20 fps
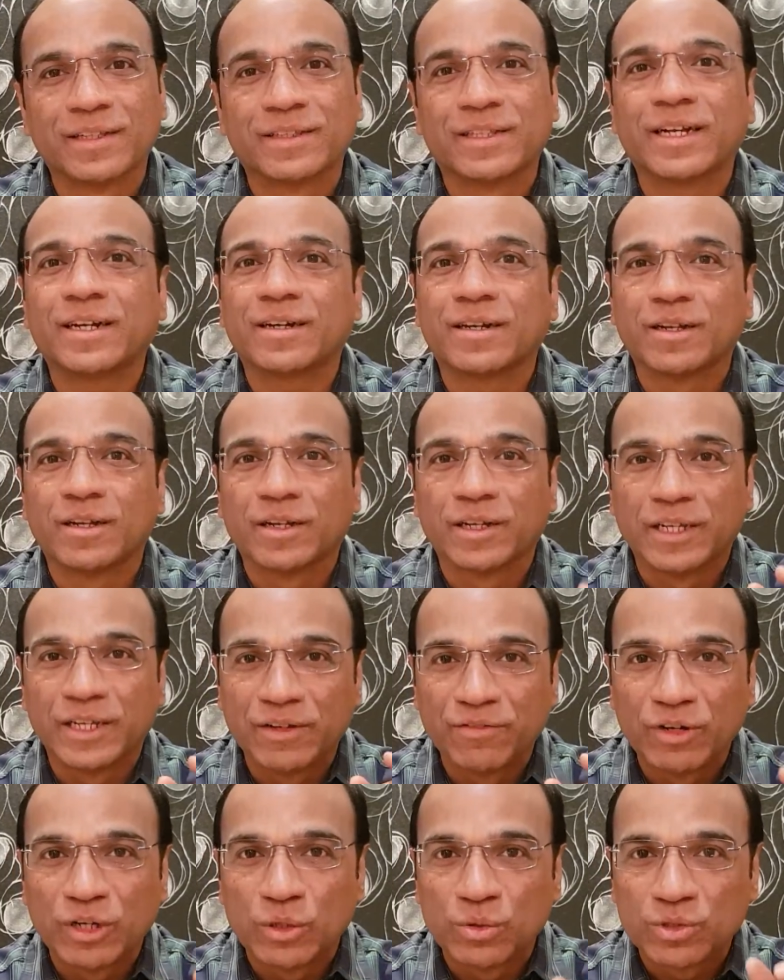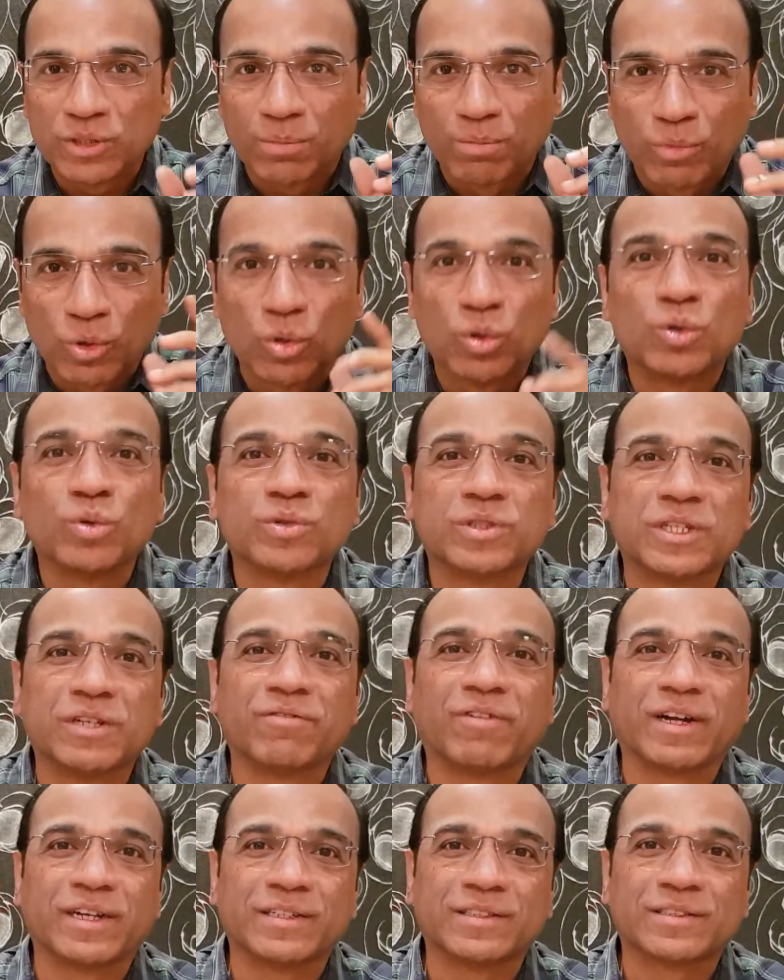that he will use a Bluetooth
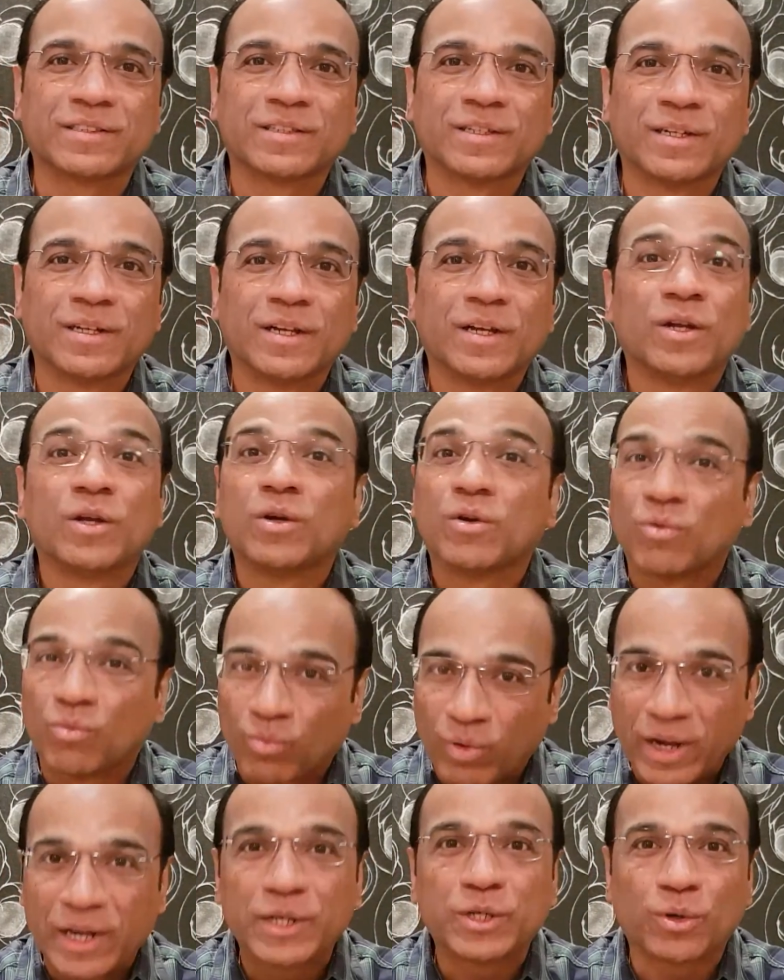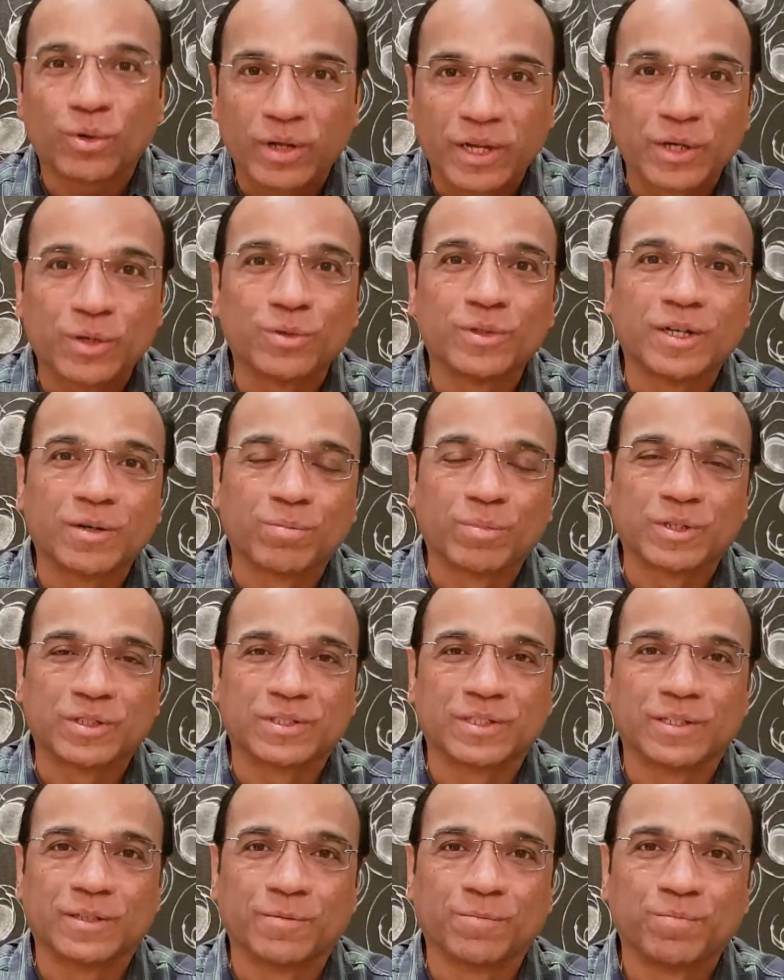device while talking to that
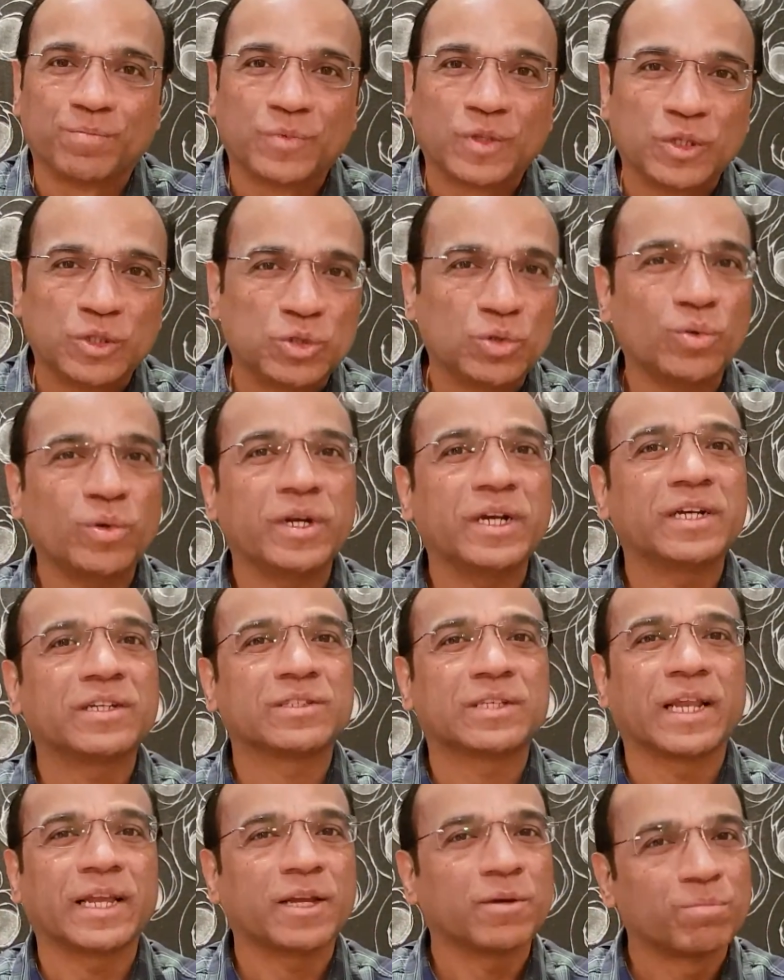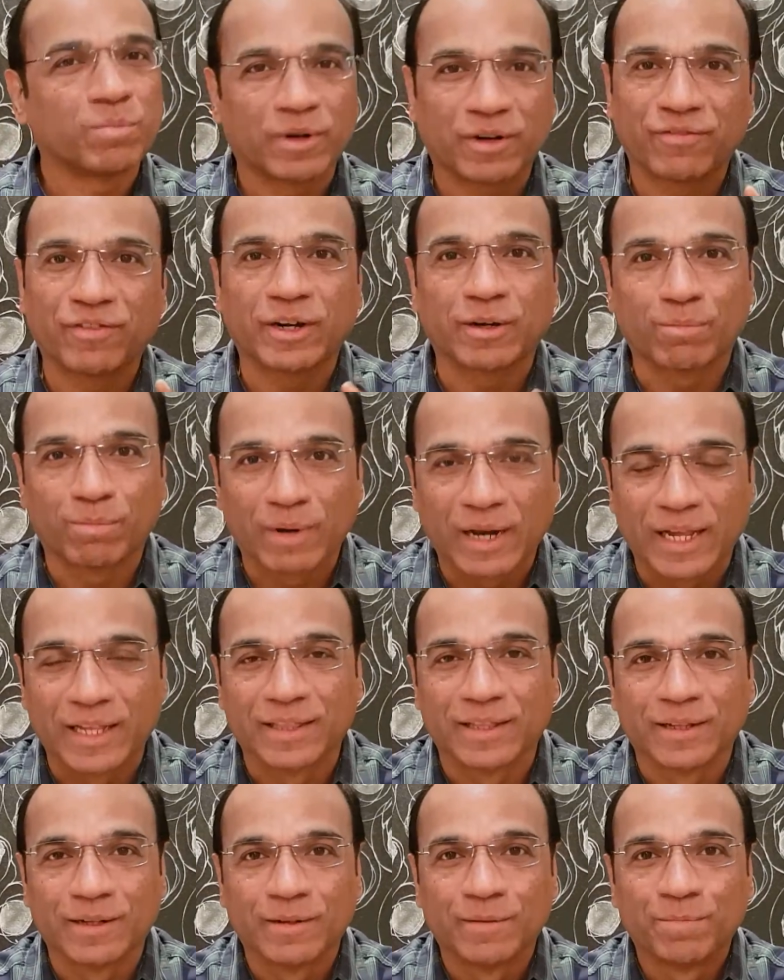person. So it's like a perfect
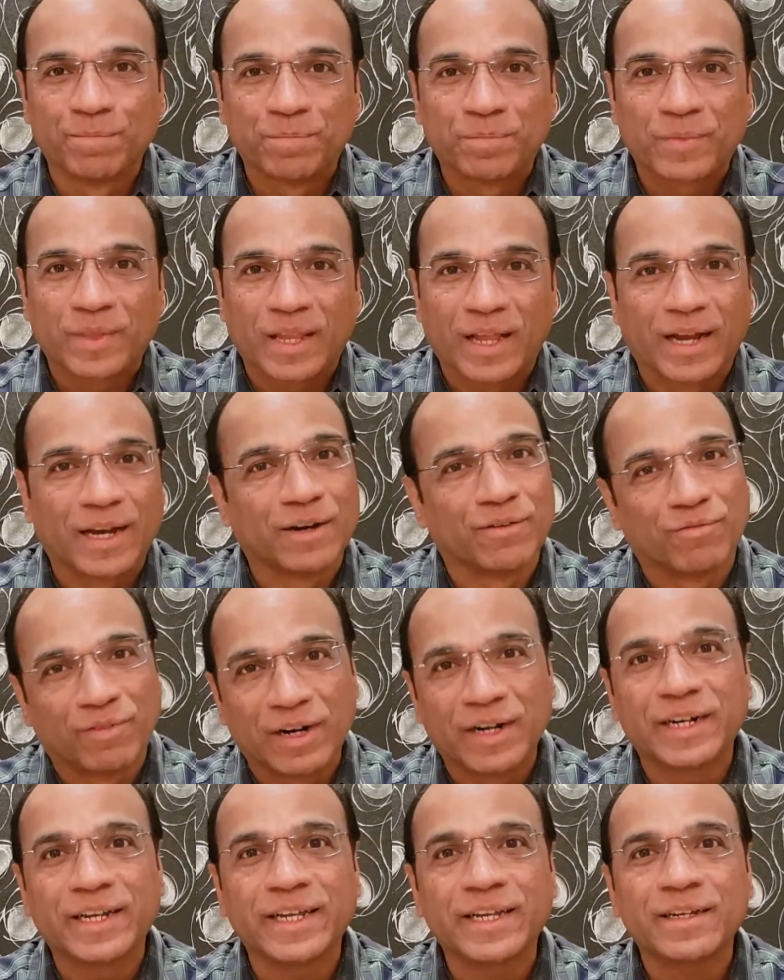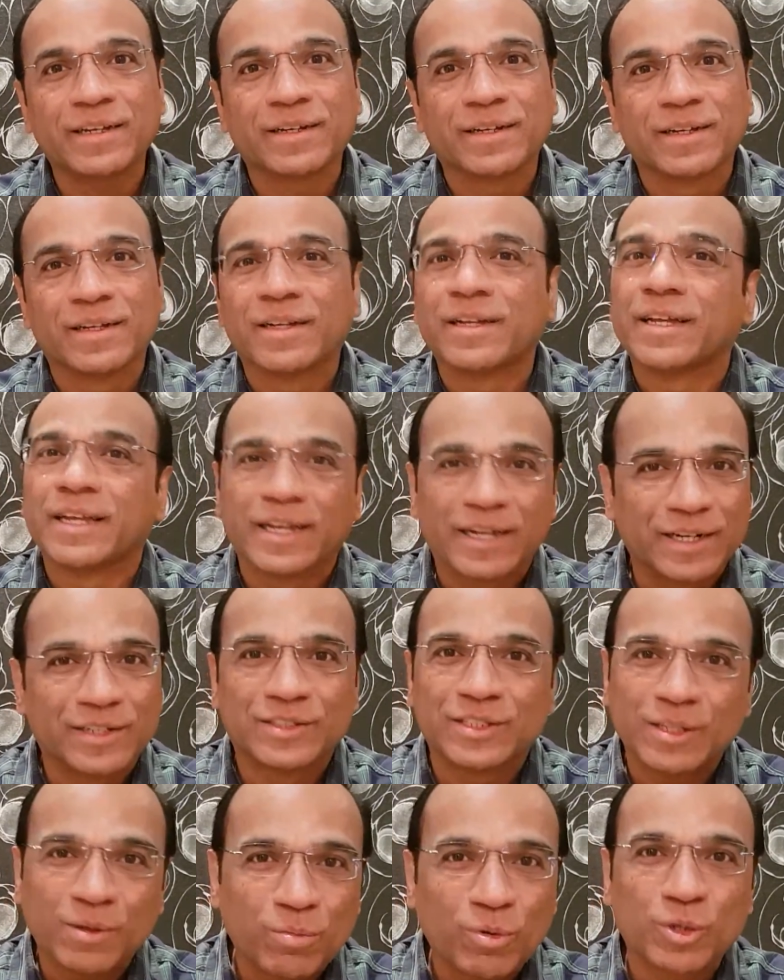plan. And one day he
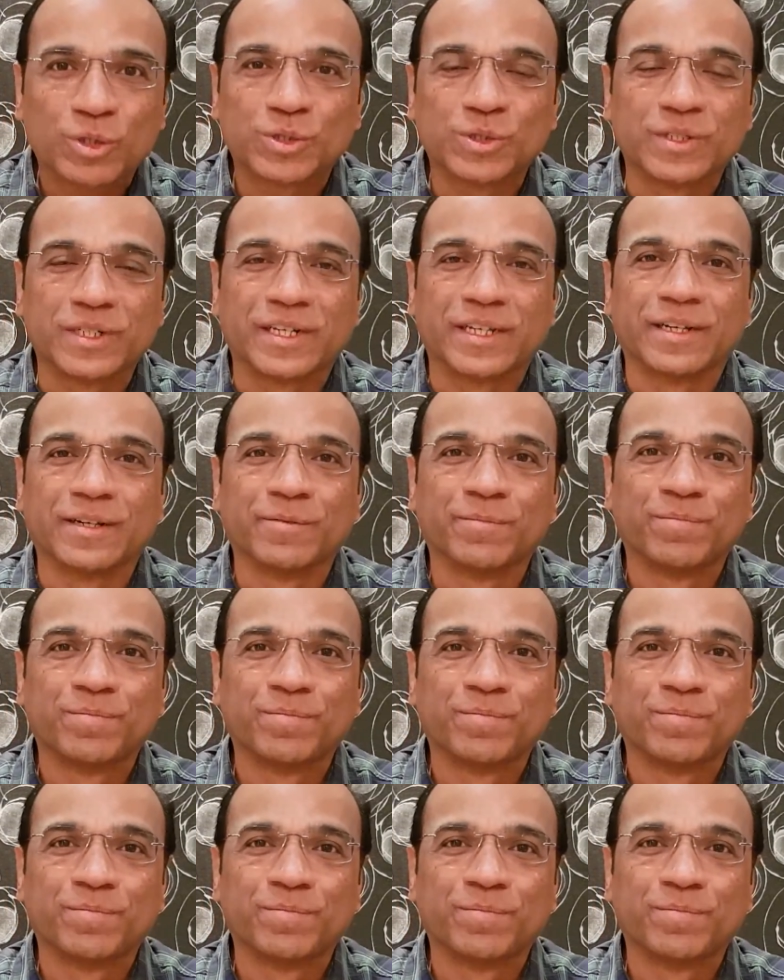gets an opportunity